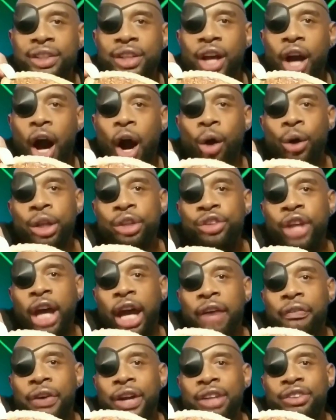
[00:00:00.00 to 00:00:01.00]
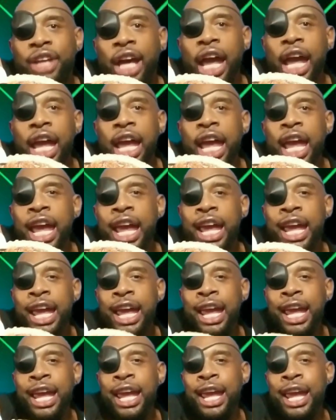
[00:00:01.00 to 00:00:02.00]
Go and take it for the
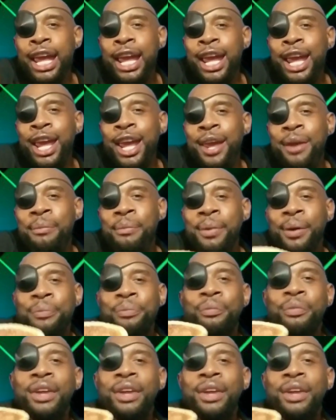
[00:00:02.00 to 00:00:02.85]
team.